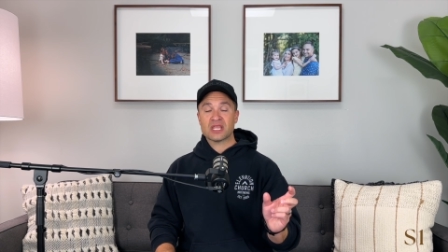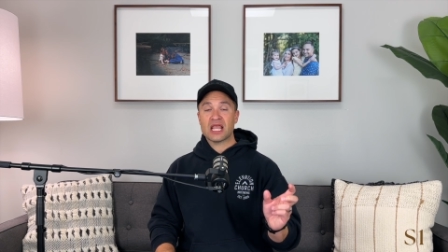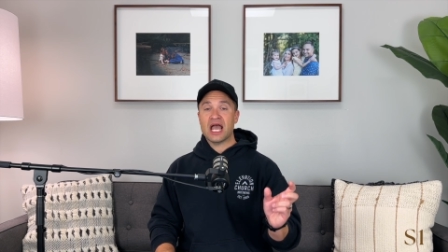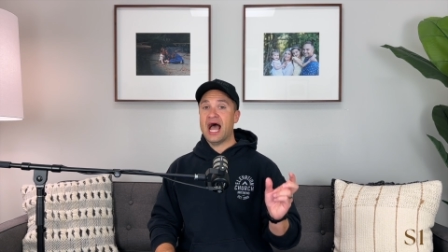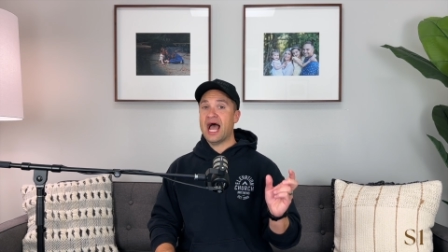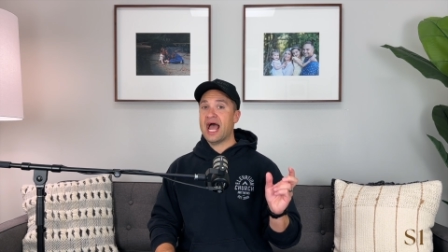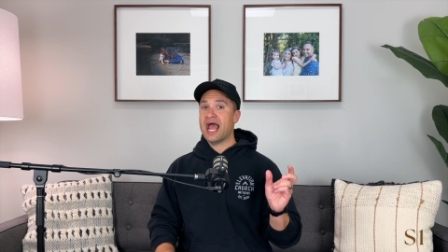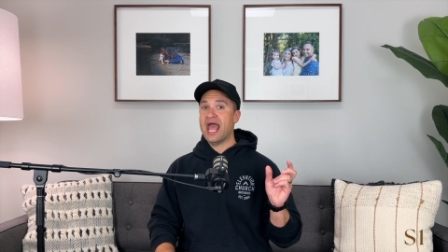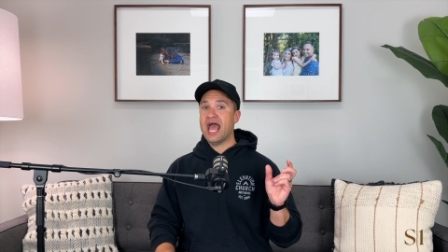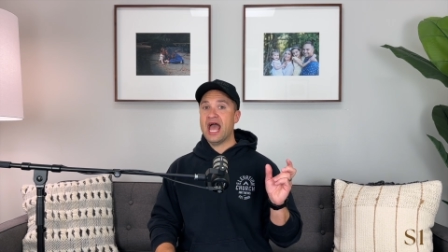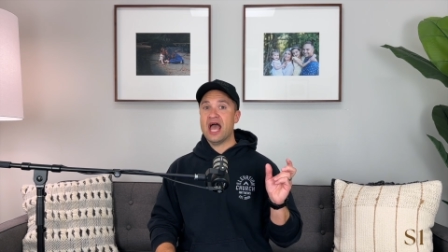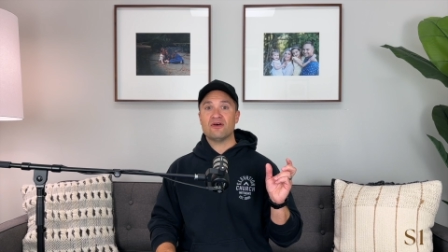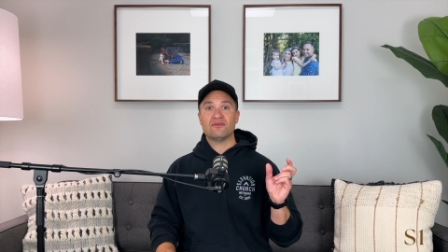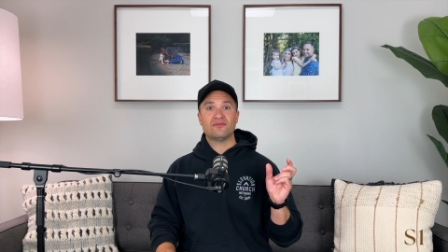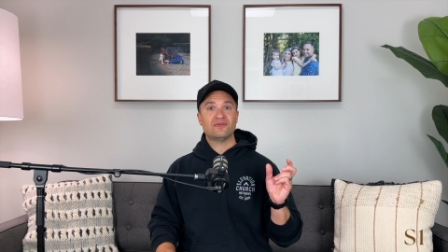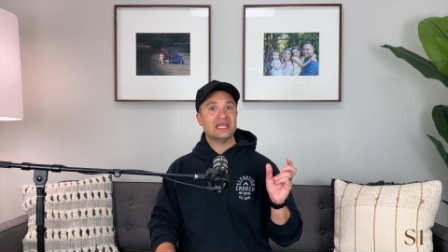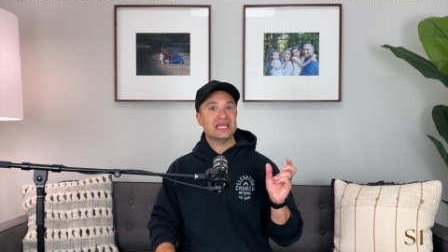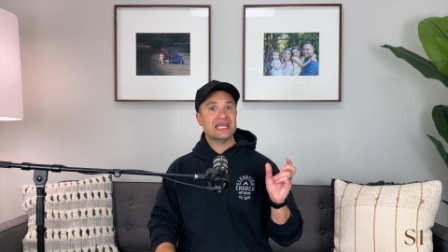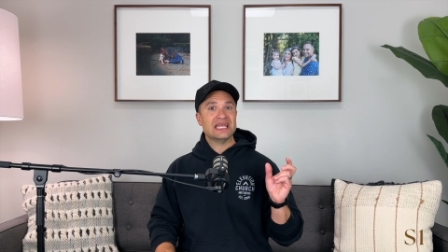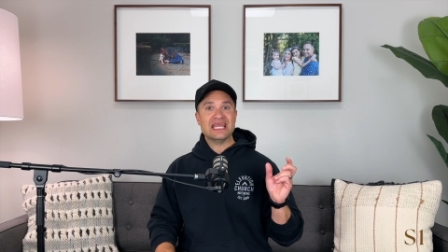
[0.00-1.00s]
I
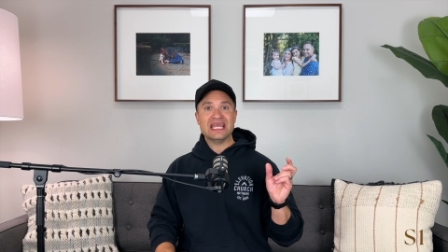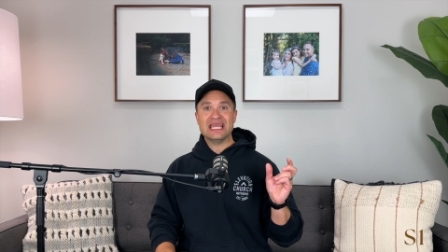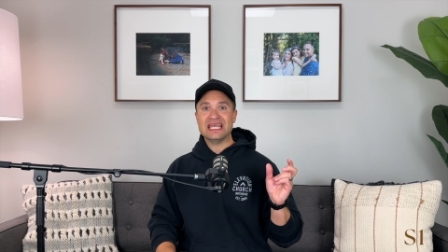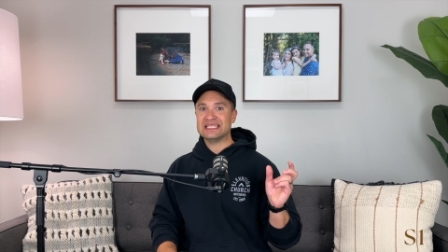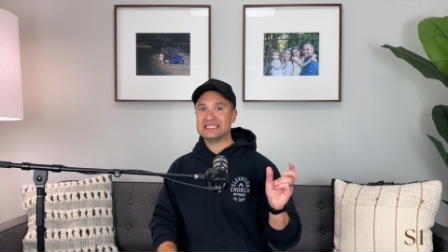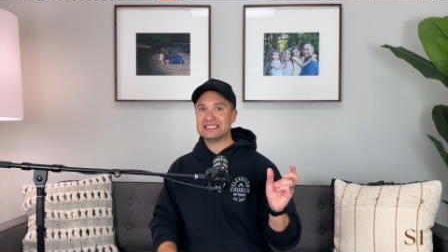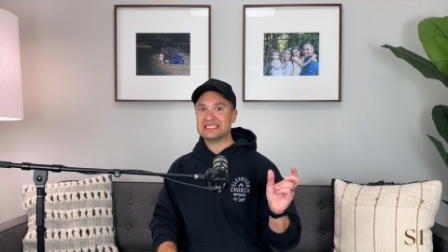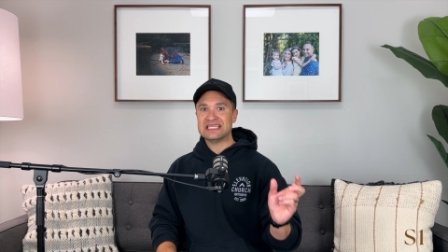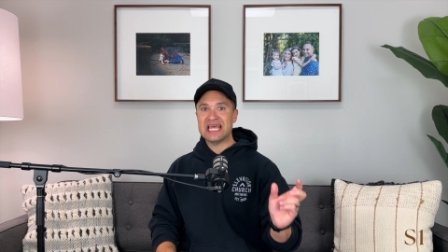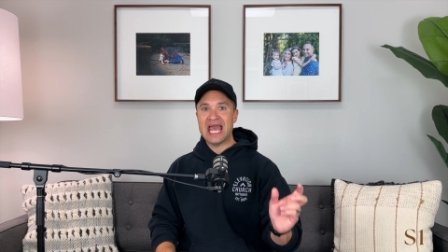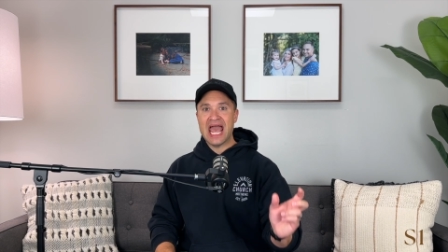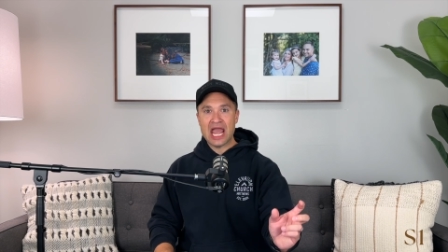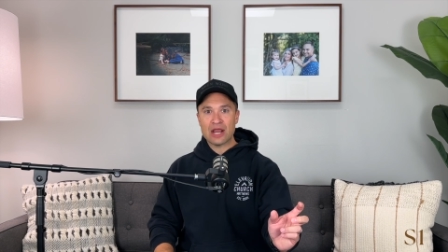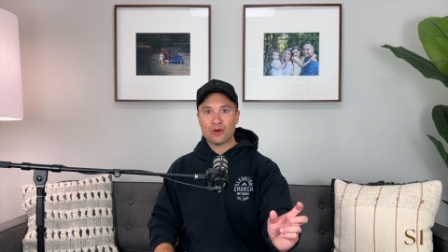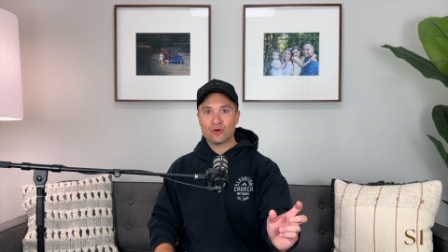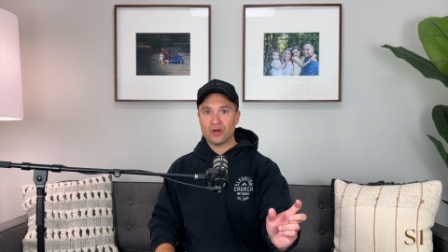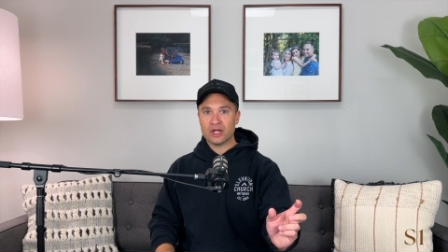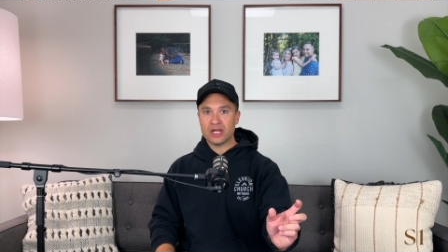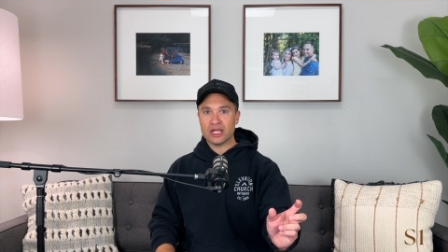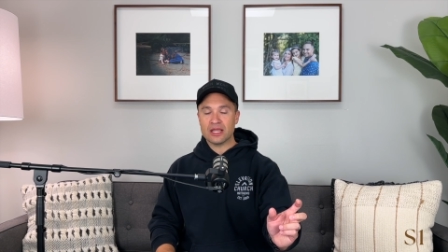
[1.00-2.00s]
have
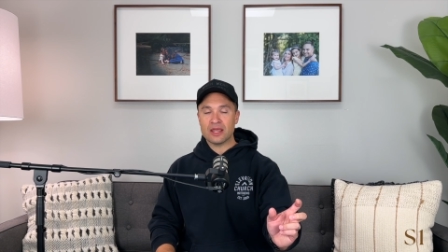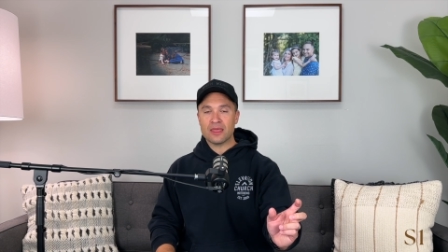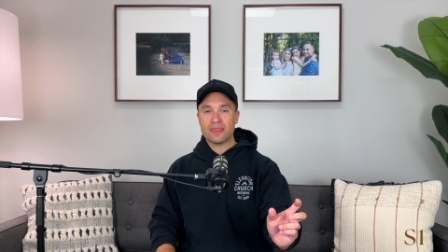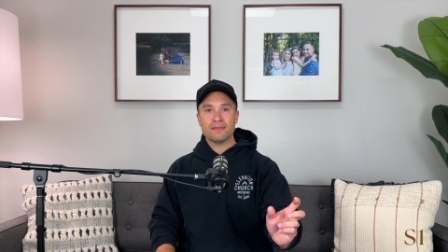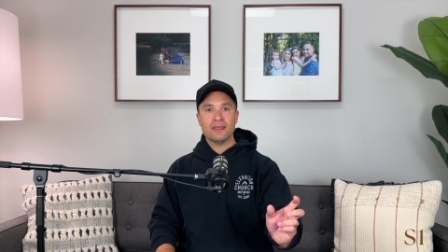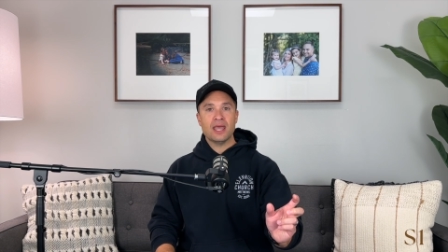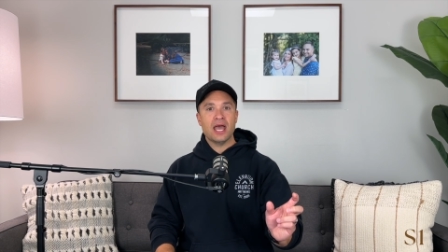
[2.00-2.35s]
integrity.